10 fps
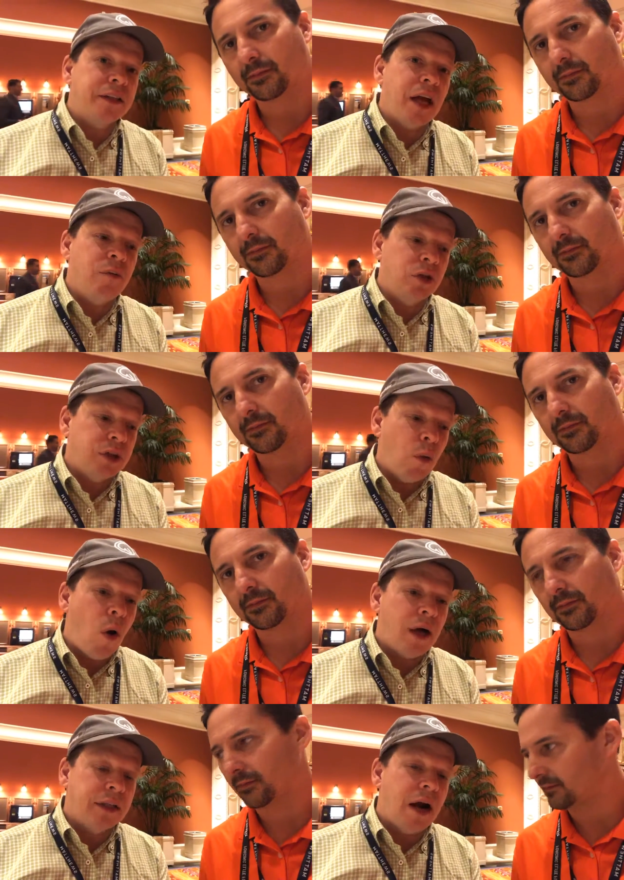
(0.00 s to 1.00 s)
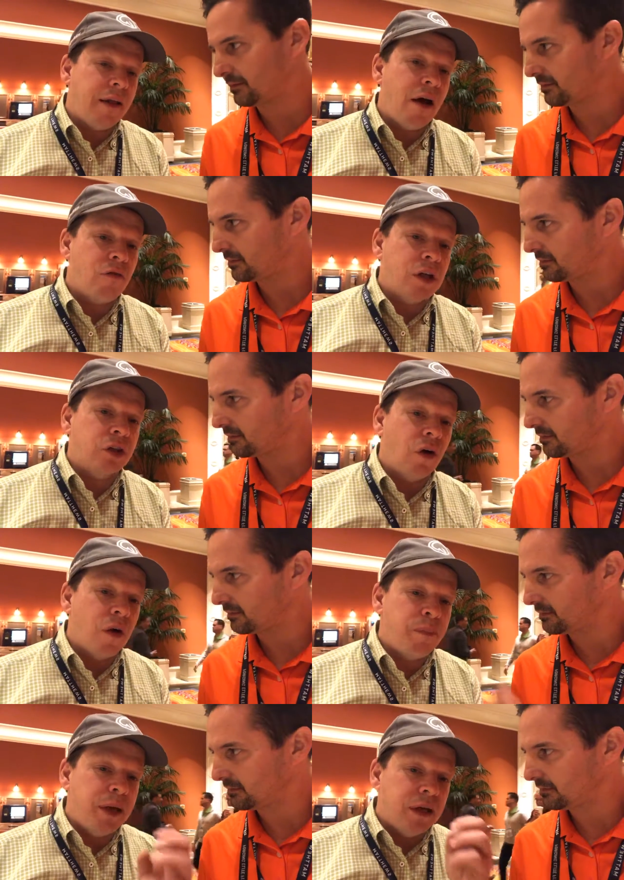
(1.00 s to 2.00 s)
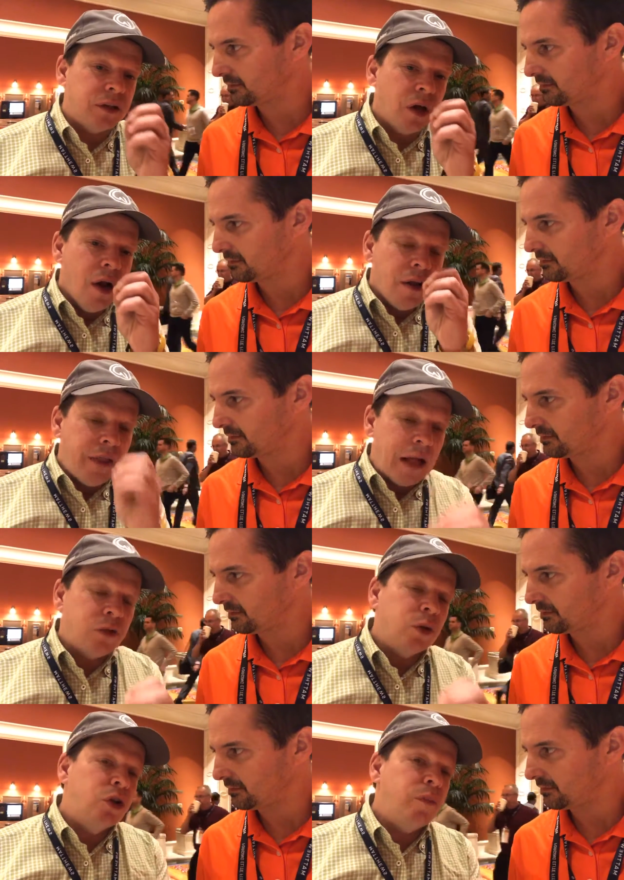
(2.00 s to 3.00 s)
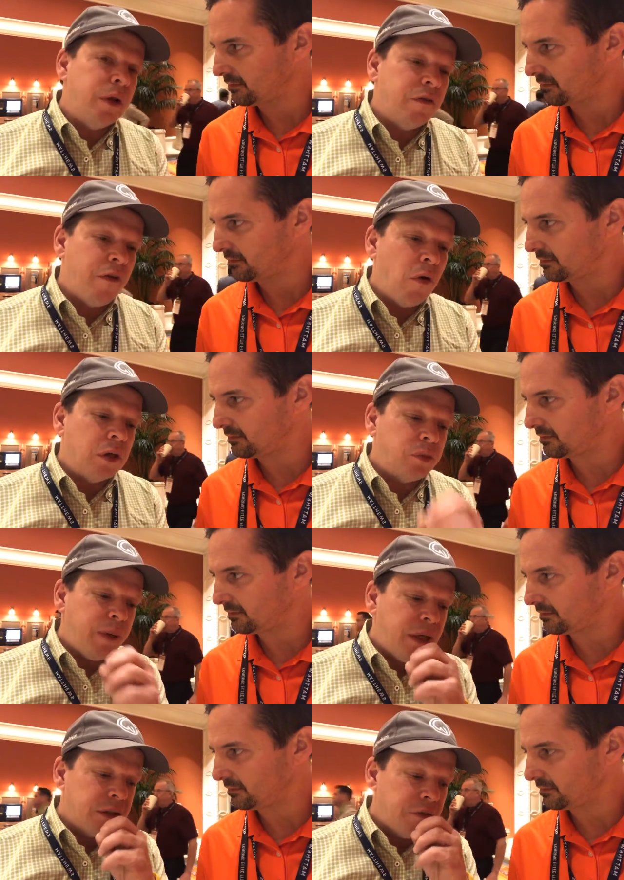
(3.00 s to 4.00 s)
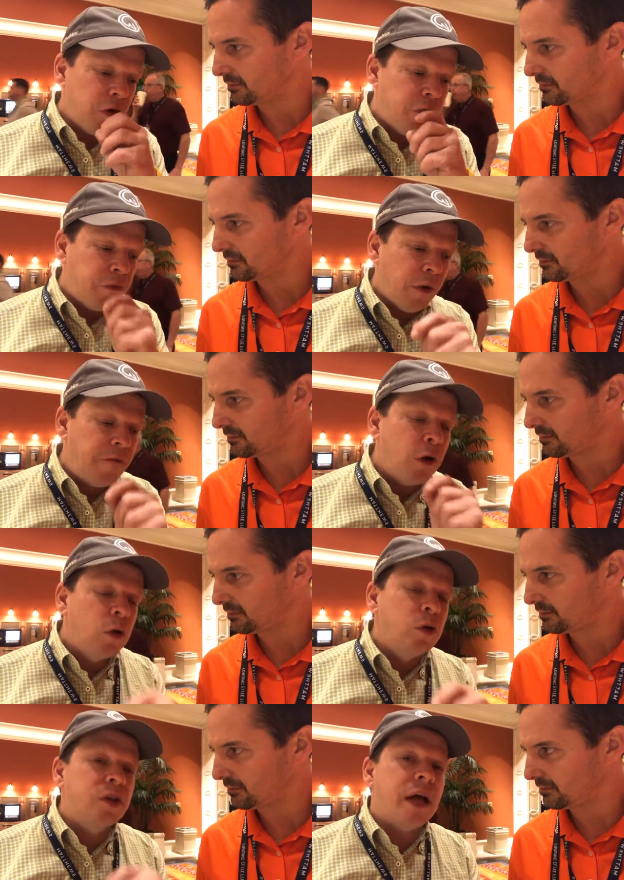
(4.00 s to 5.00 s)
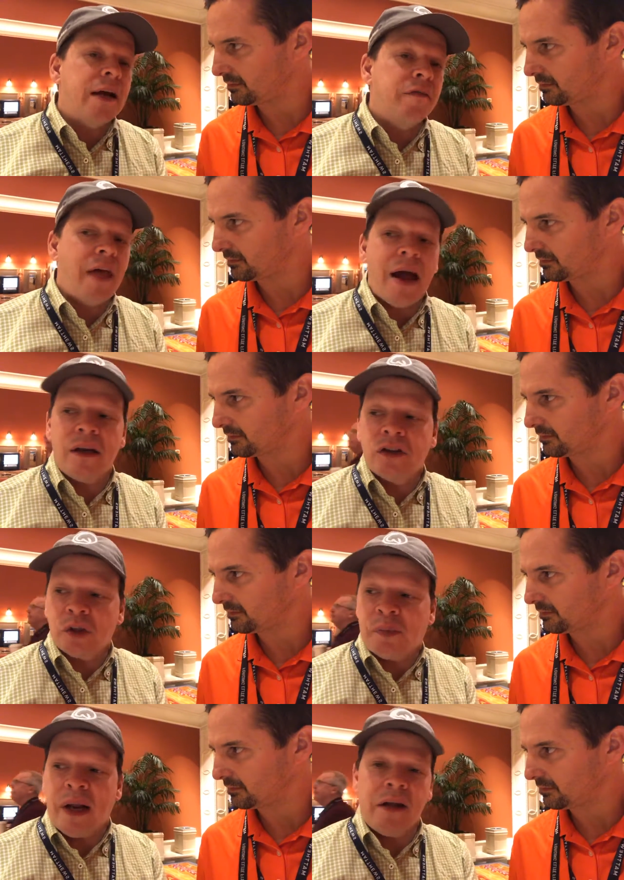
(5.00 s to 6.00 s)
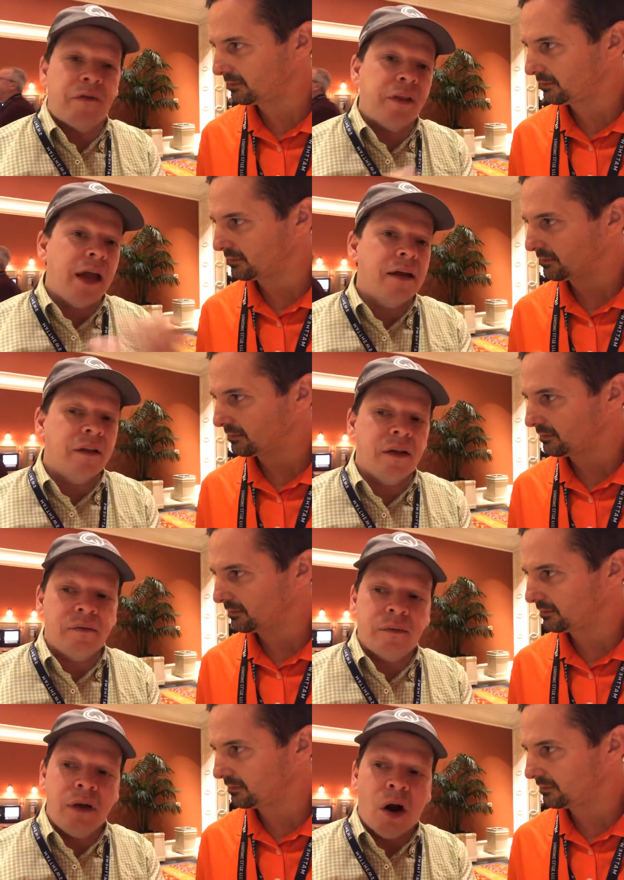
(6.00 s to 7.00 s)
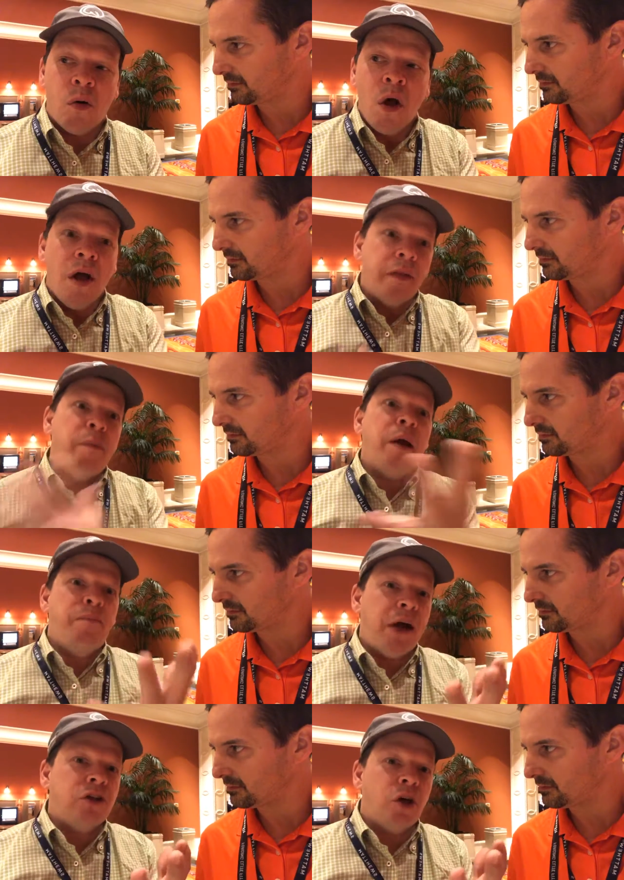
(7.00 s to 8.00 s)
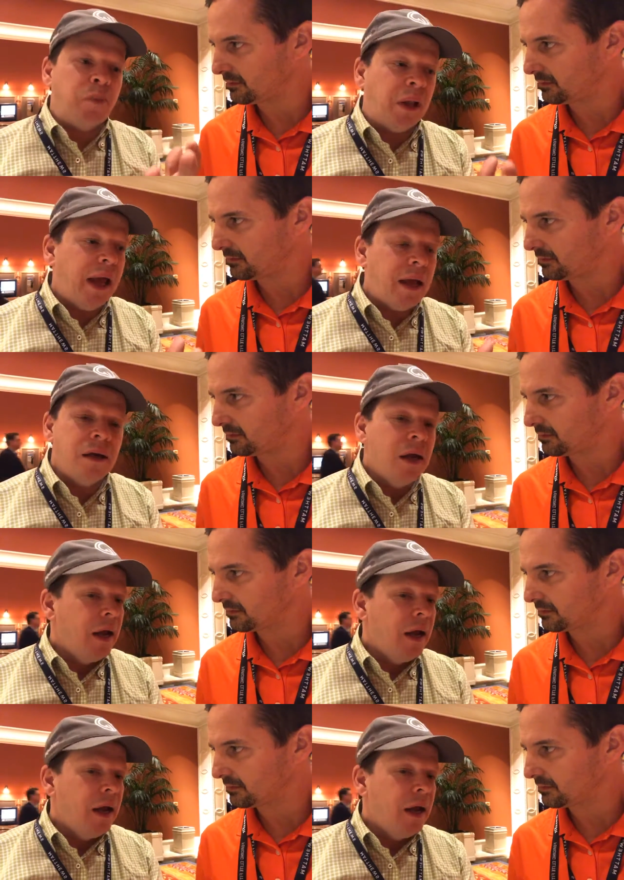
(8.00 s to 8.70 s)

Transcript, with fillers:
Speaker 1: sandwich that walks out of that restaurant because that's what should be the focus. Because if you if you lose sight of that, you're just planning for the end of the you know the big picture plan.